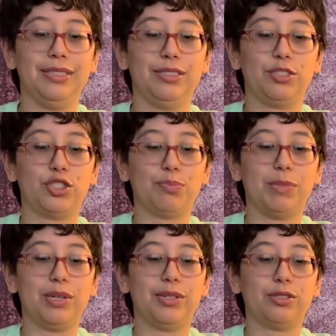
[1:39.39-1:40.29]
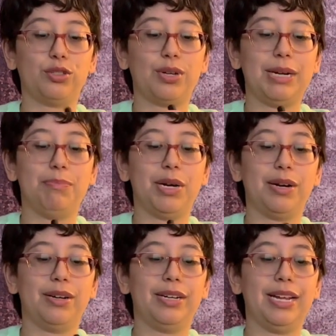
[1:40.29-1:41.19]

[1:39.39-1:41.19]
small tripod,